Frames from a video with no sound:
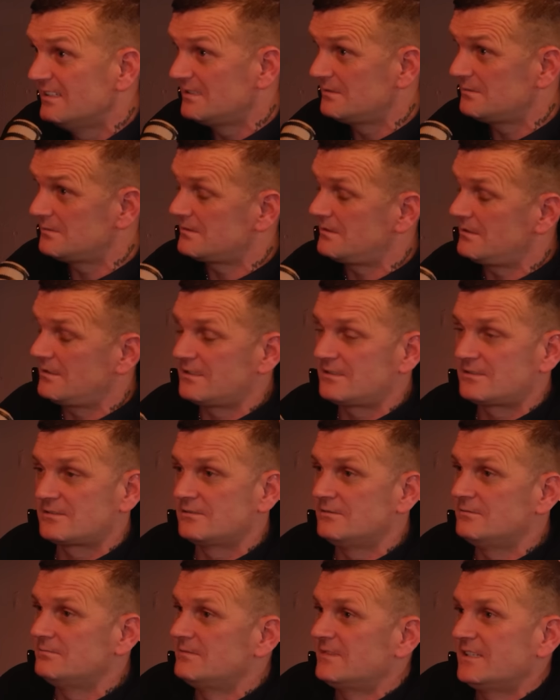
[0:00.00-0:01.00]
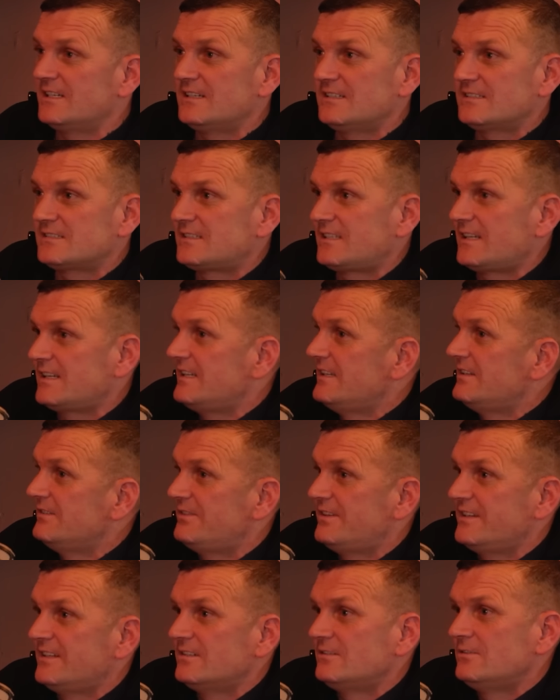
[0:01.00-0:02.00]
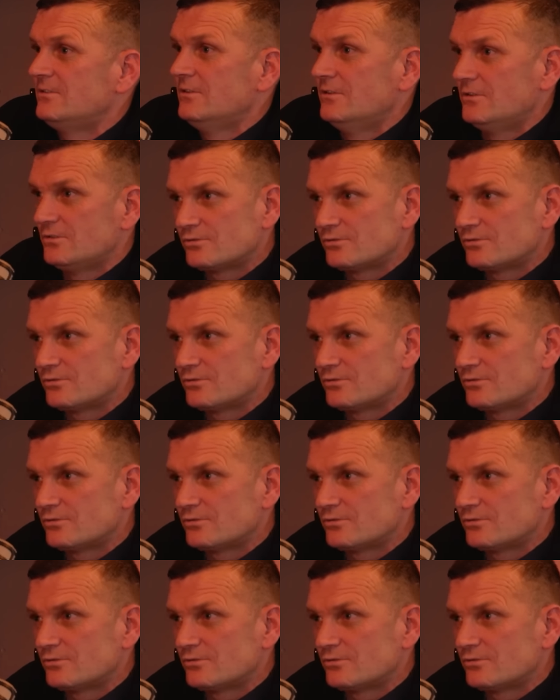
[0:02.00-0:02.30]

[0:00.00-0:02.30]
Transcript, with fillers: I was like, something has to give here.